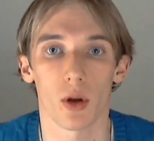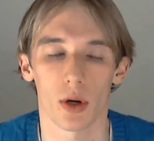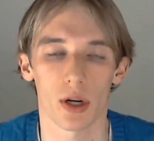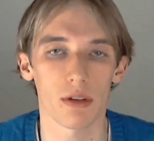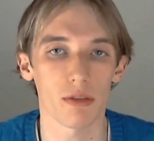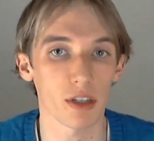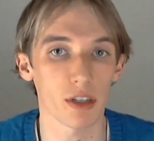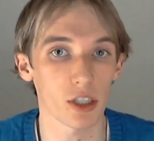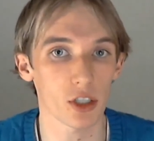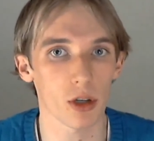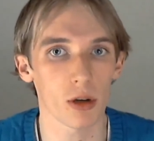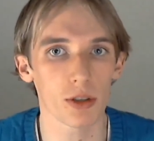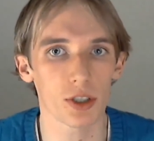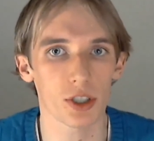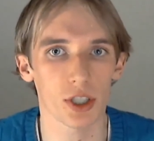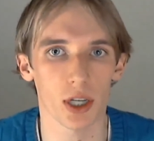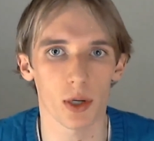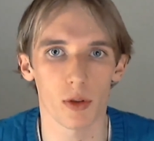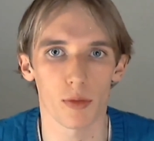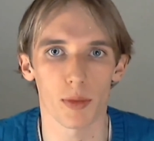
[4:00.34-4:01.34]
or even
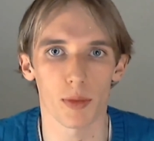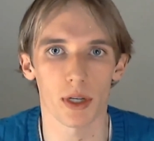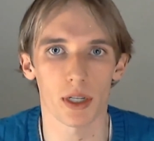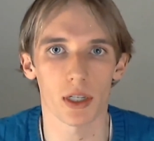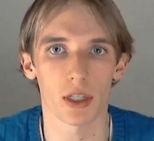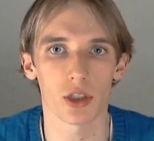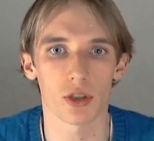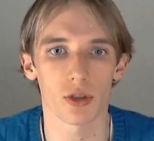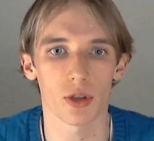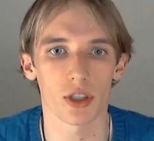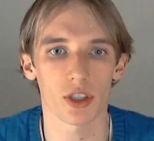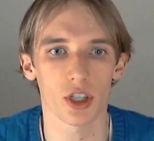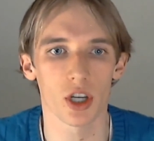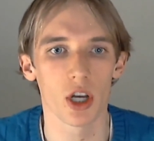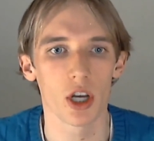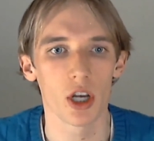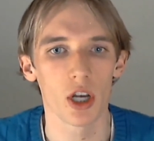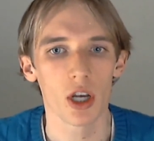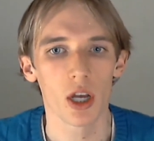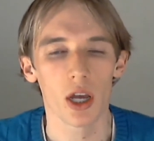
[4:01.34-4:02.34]
associated with many injuries,
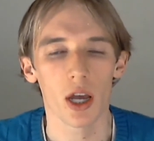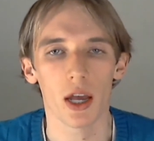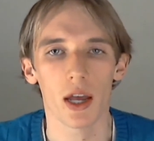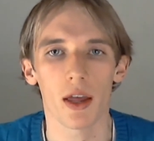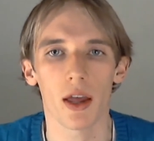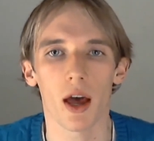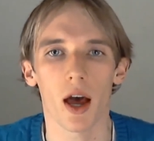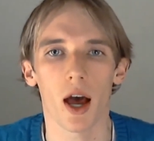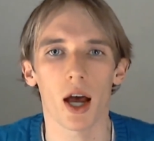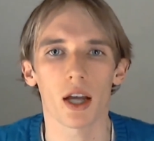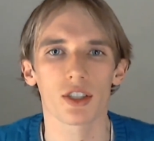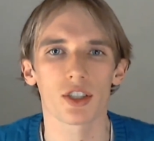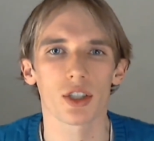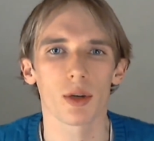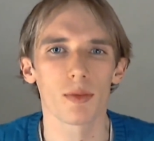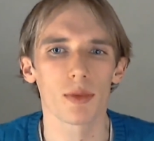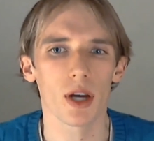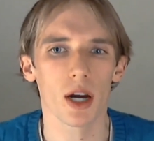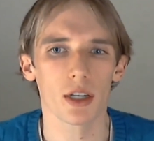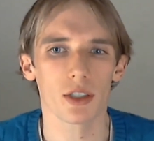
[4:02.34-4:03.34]

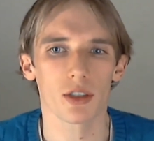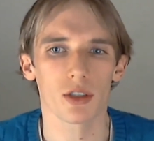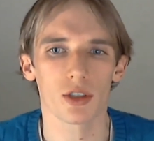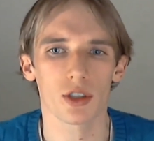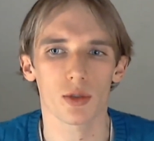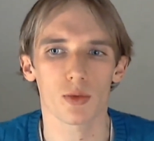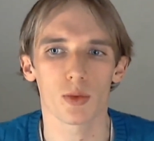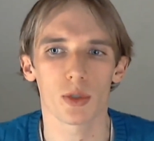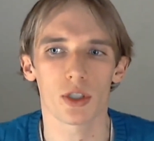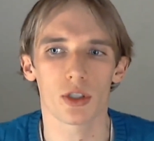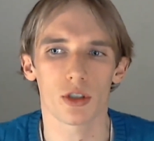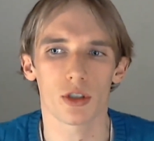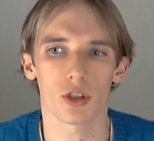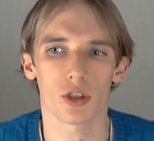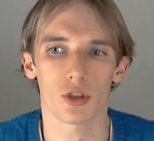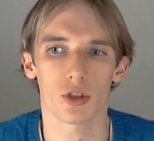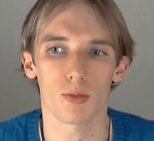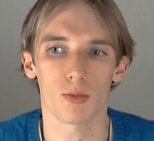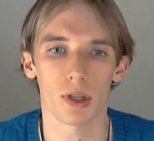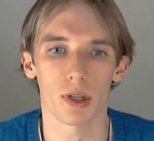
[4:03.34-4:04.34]
some doctors and
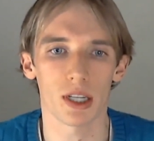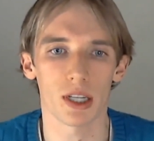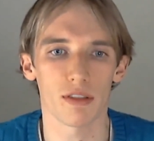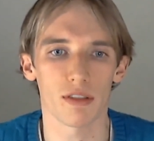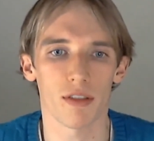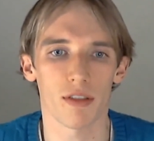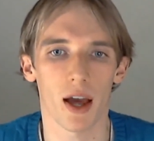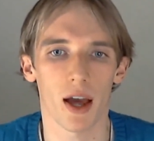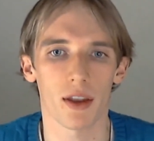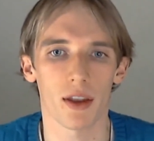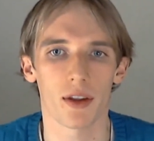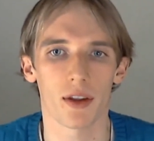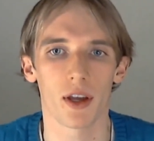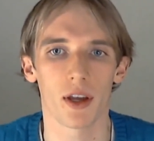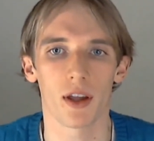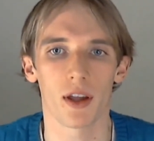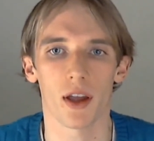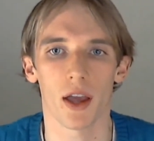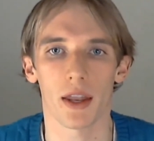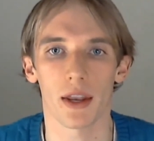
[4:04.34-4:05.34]
researchers believe that
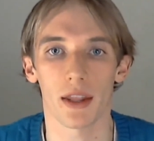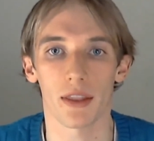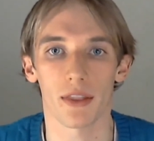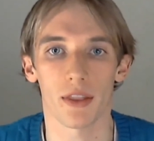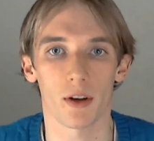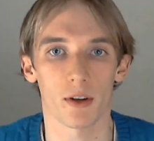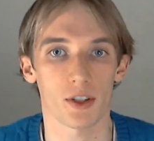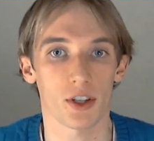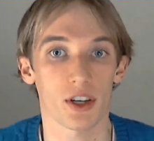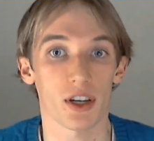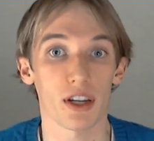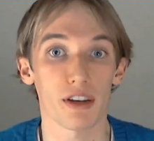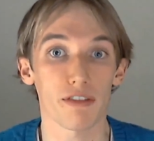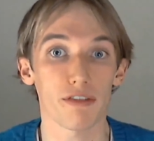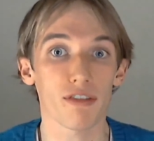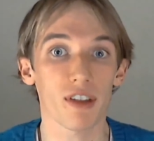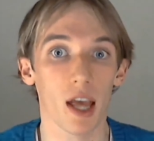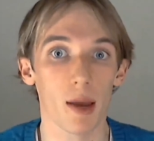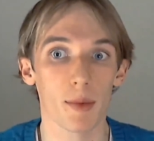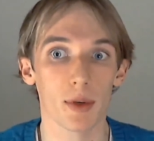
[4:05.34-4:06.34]
there's an
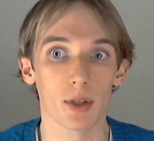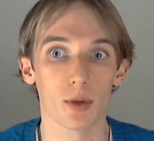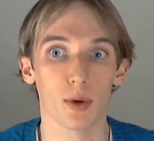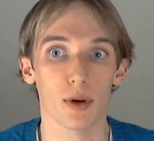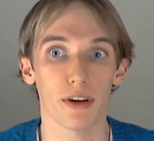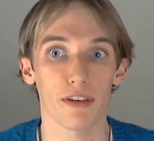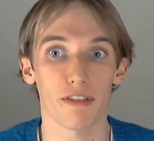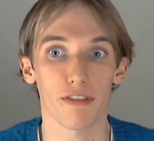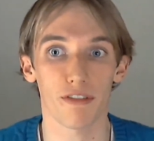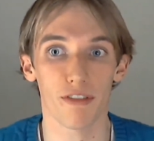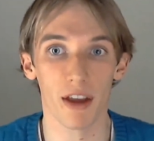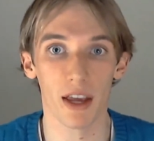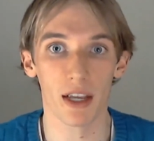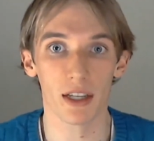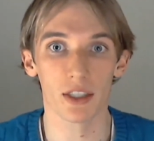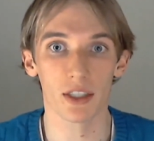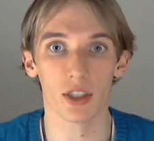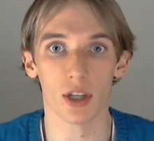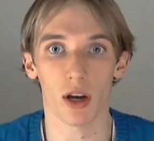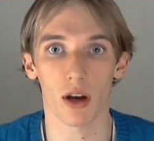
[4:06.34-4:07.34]
inflammatory
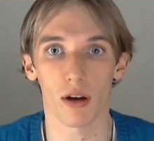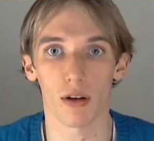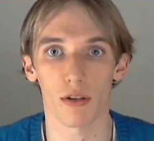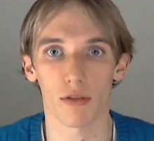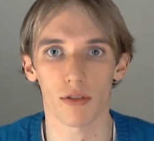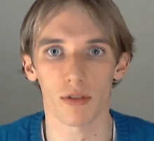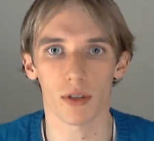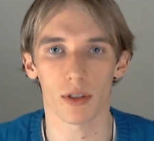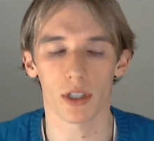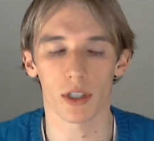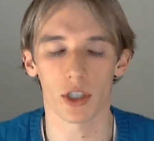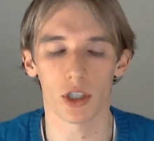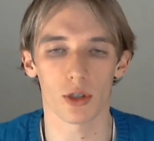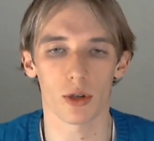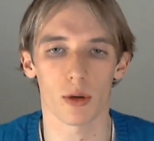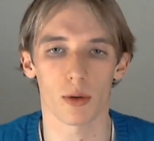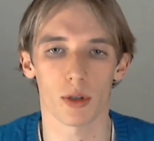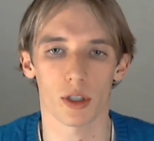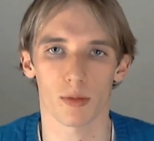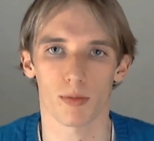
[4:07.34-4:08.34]
phase of
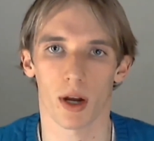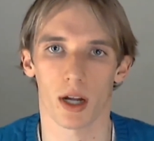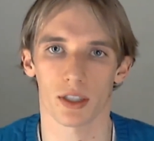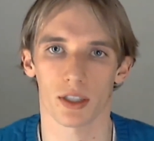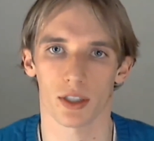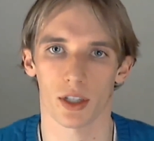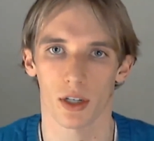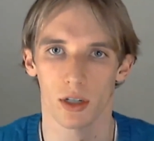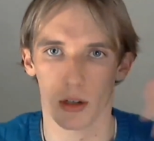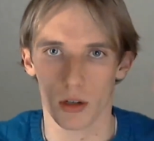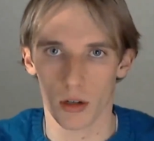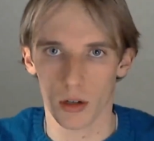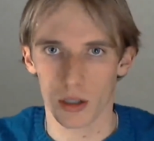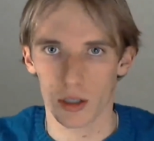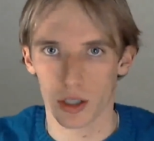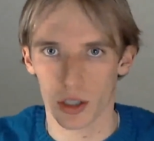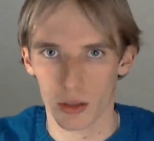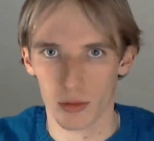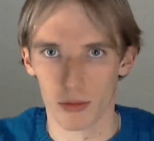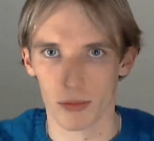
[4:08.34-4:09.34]
injury response that
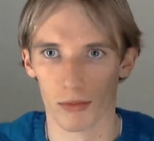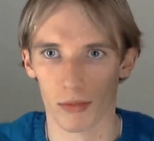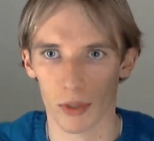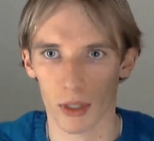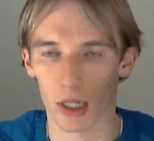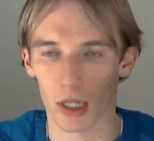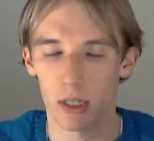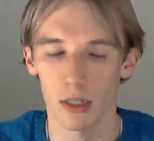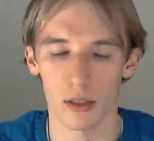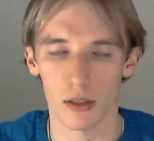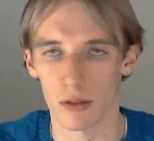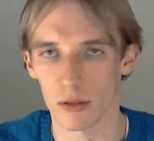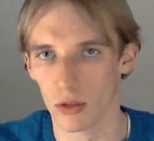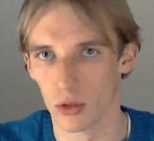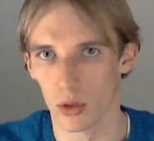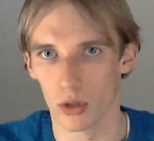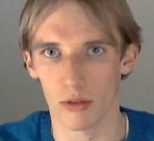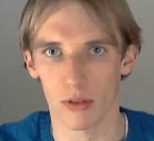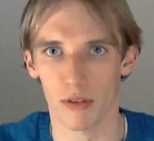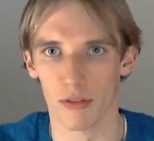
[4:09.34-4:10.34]
occurs in
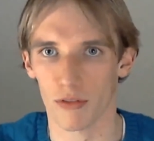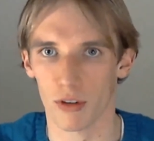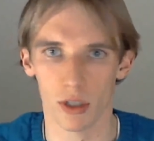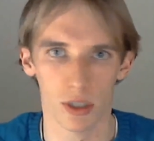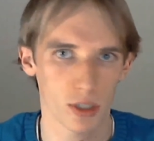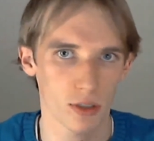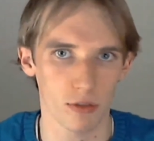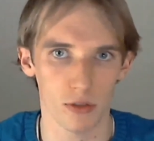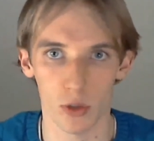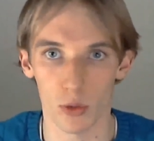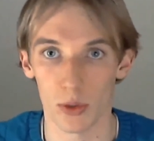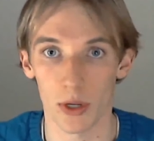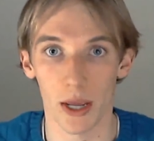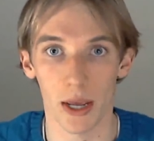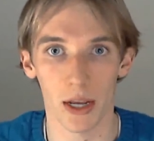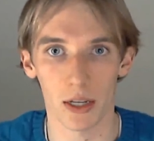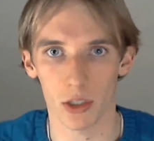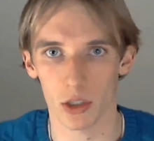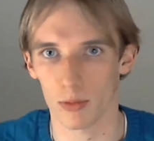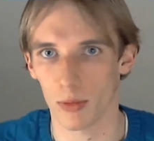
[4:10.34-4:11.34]
sort of the first few
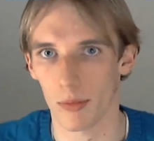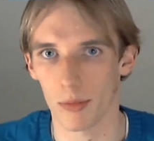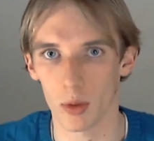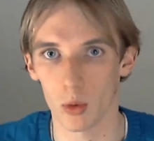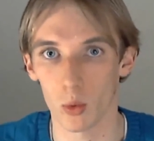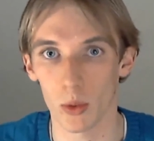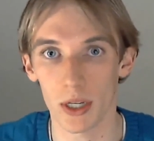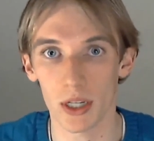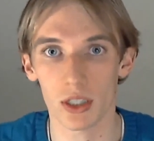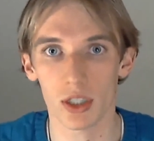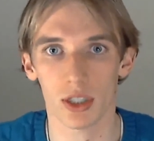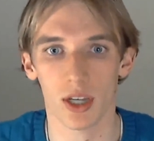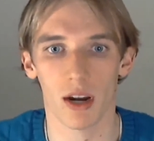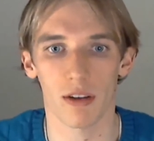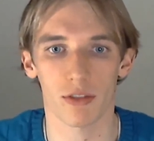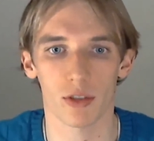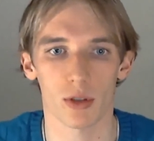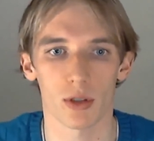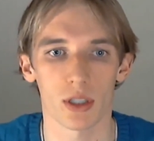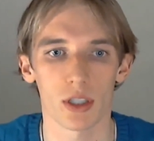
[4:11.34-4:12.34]
days or maybe weeks
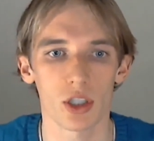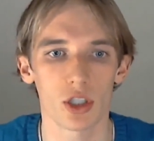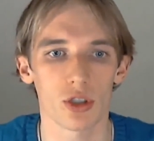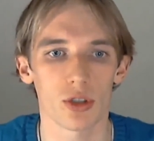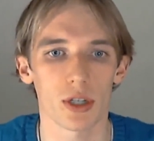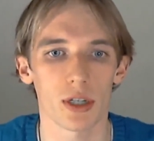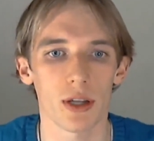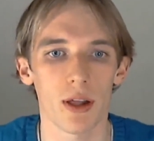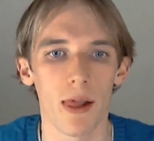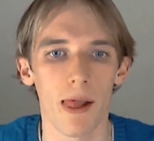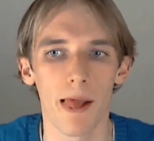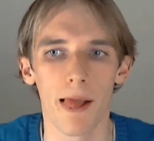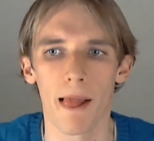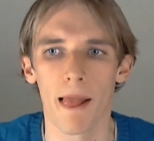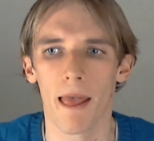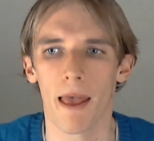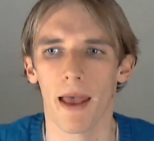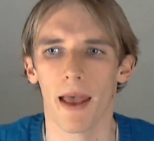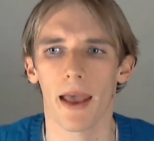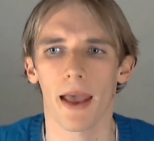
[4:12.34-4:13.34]
after an injury,
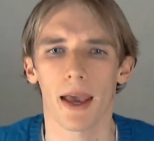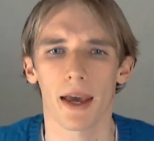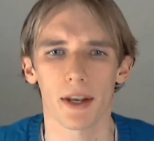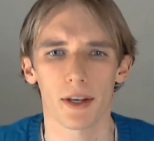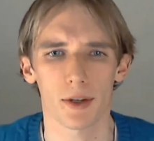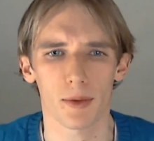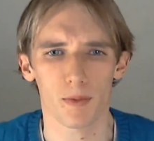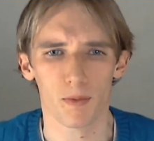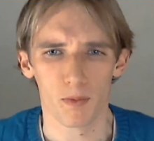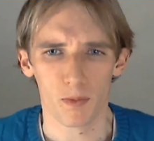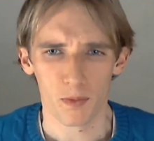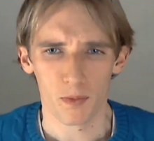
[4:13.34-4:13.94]
and